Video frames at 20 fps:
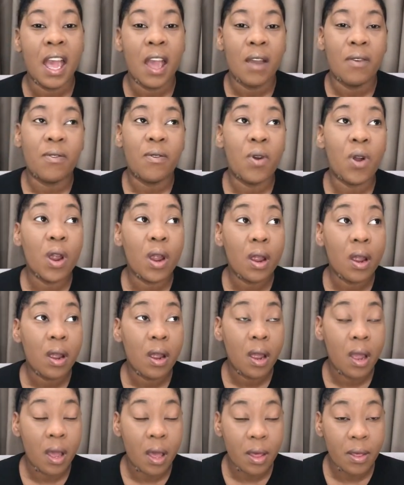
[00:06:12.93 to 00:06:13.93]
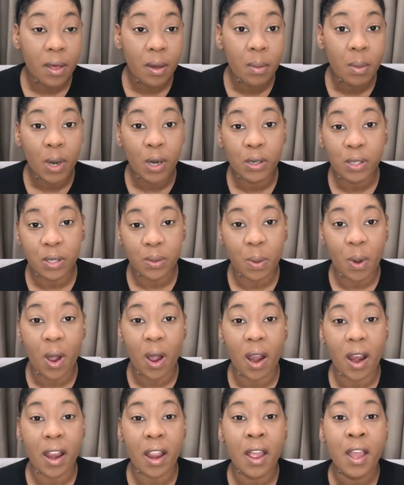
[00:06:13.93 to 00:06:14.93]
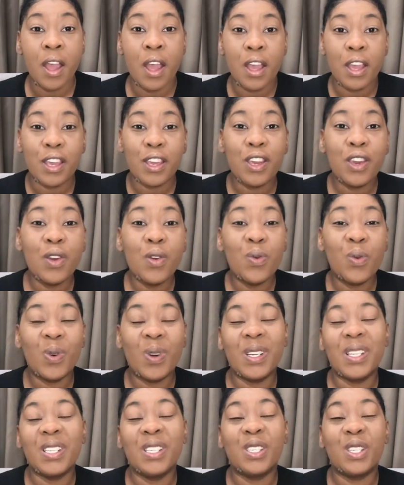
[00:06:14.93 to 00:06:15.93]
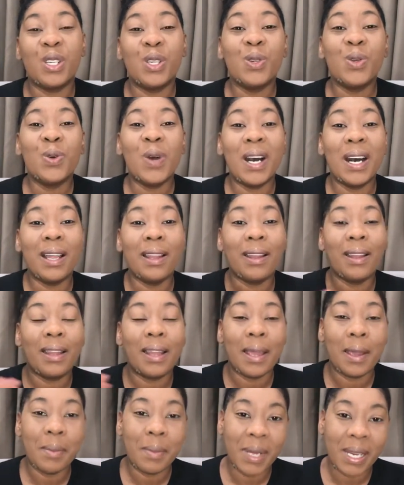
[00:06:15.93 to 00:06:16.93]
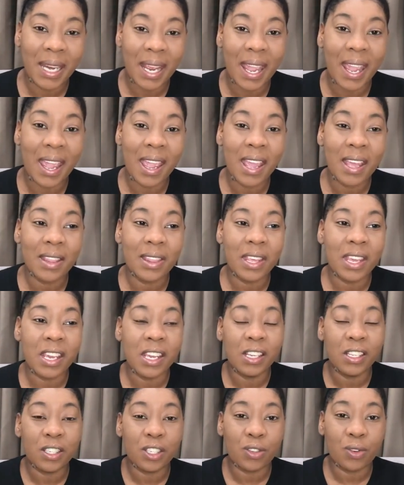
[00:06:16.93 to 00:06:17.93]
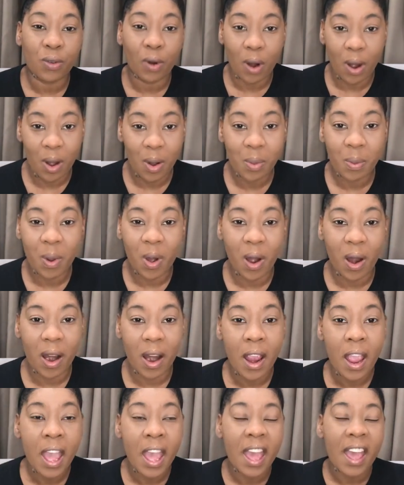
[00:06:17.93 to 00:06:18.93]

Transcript: for the most part, you want to eliminate the scroll bar.